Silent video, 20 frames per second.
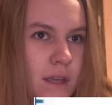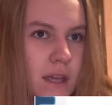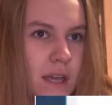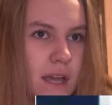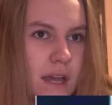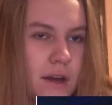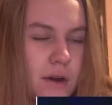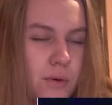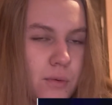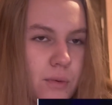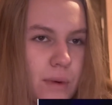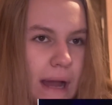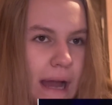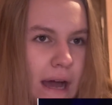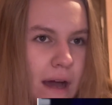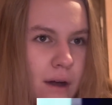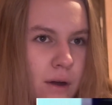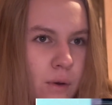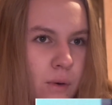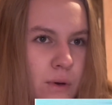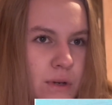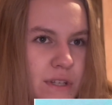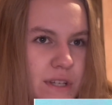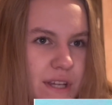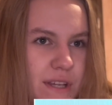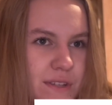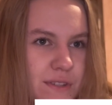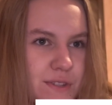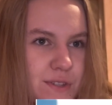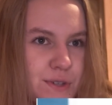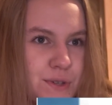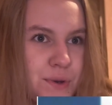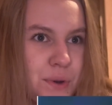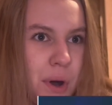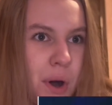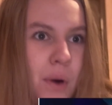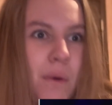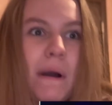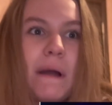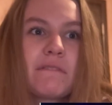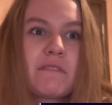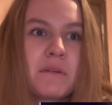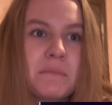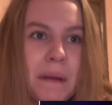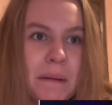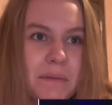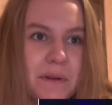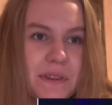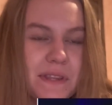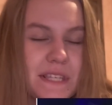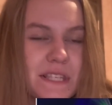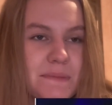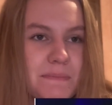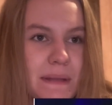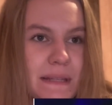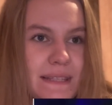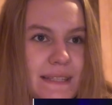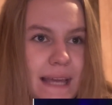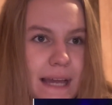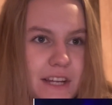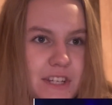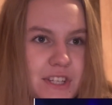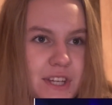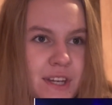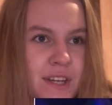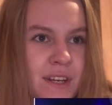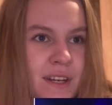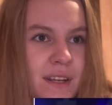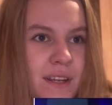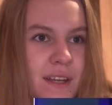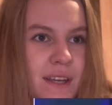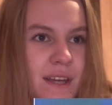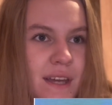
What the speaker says: And around into, oh, I remember the spin section.